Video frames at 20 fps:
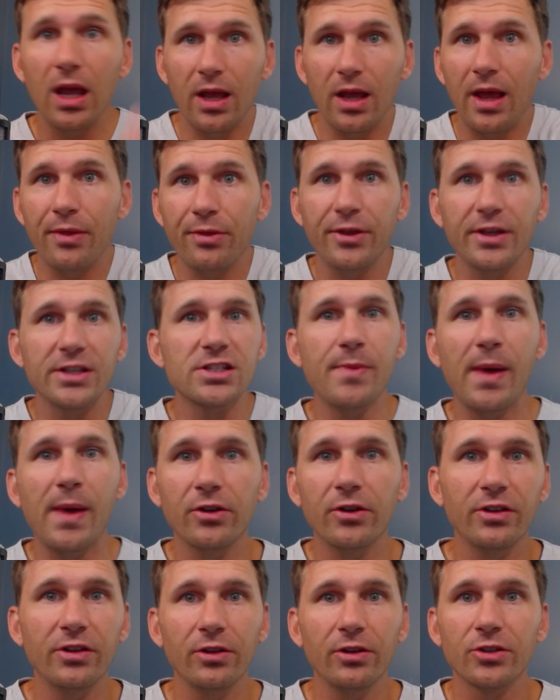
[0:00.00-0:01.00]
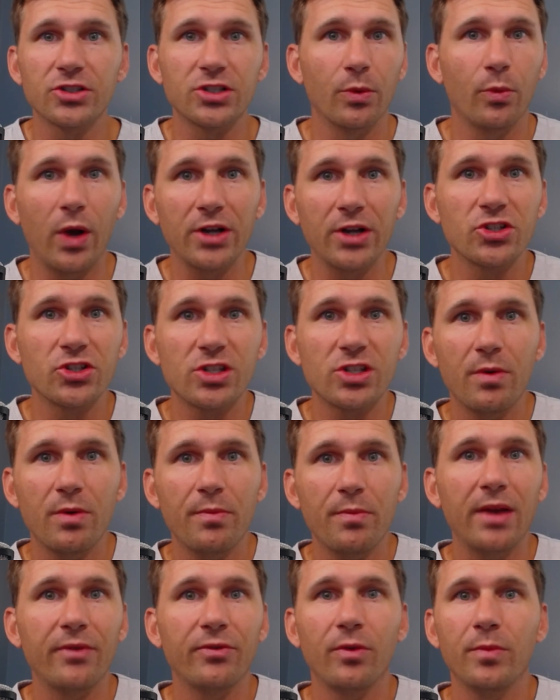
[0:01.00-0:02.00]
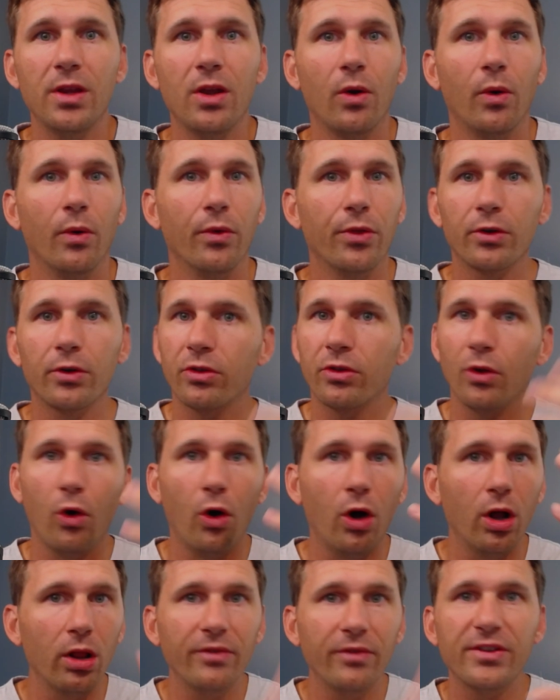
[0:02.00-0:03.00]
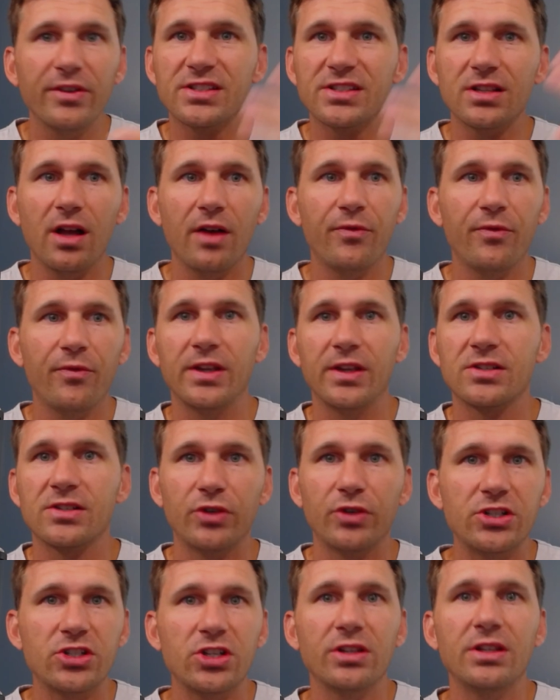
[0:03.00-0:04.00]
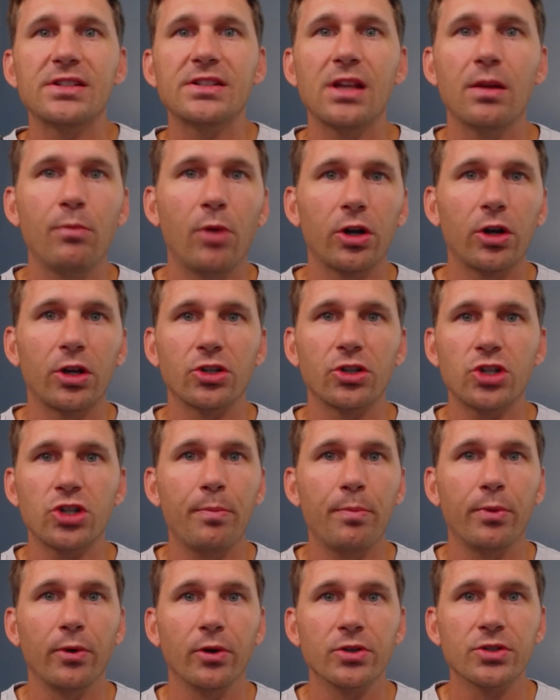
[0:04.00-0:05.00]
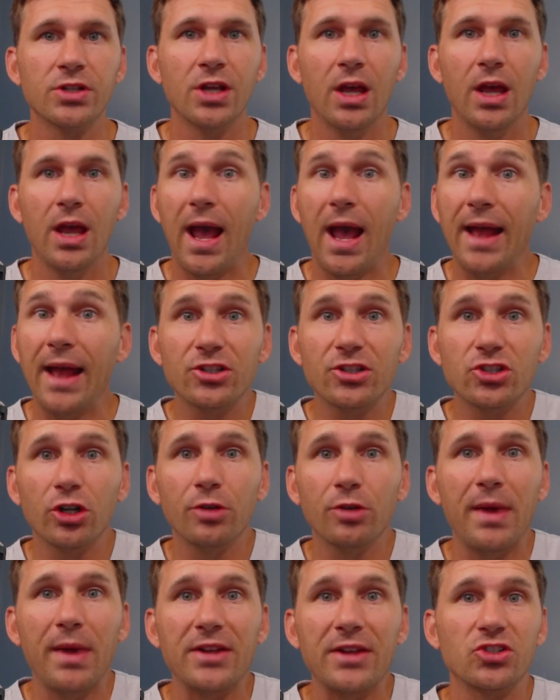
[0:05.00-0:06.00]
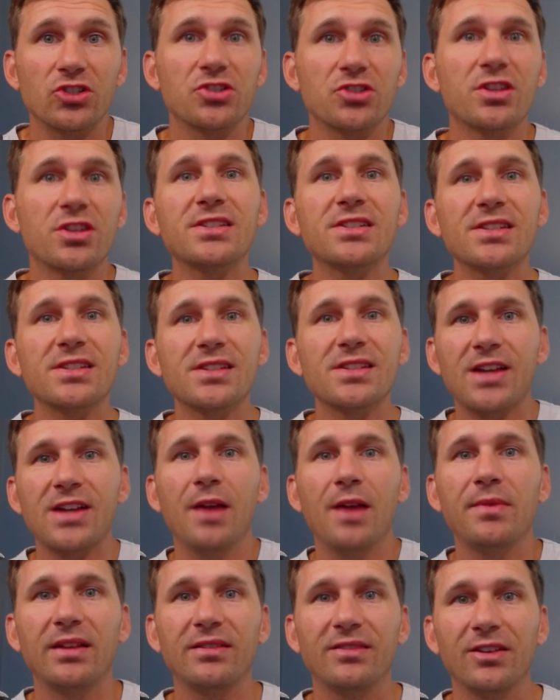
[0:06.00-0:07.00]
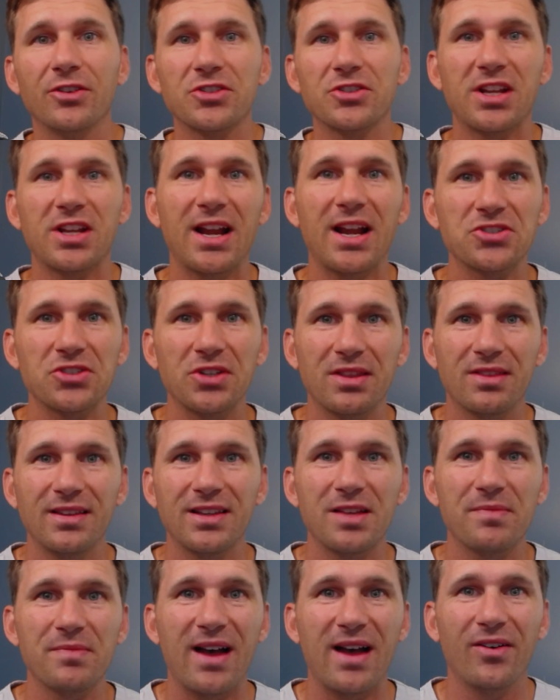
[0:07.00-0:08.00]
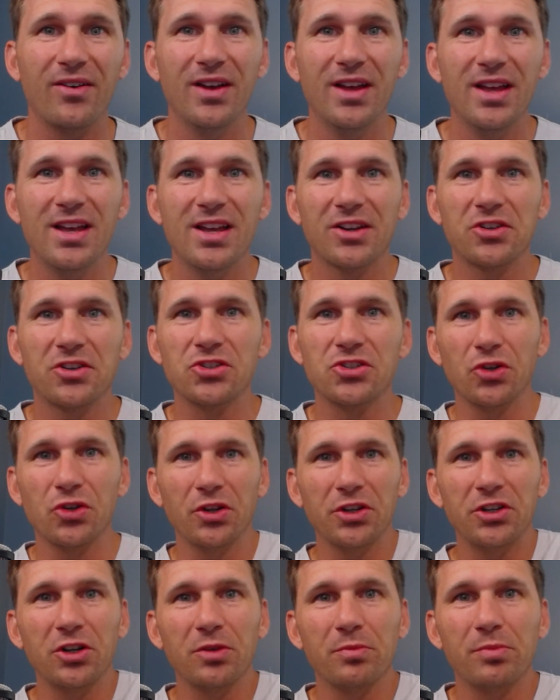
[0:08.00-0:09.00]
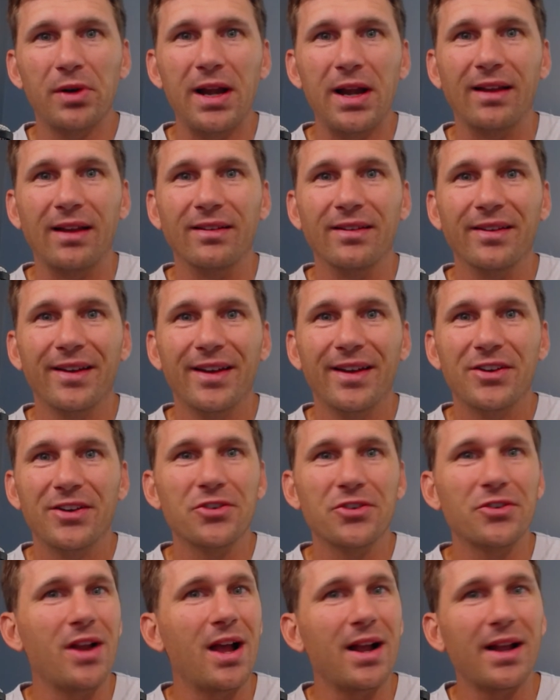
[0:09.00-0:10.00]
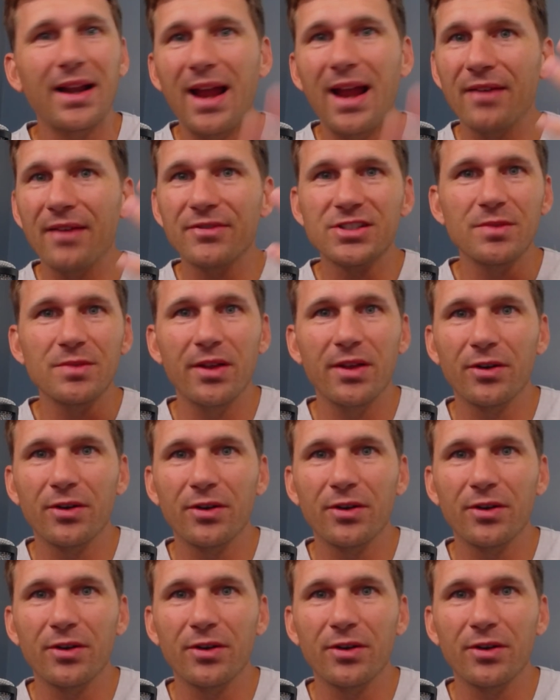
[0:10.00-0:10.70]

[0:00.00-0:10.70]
and things about your dealership. Why should someone buy from you? All of this stuff is reaching these in-market shoppers, and it's your message. This is a time that dealers can actually think about controlling your brand. You're not going to have some other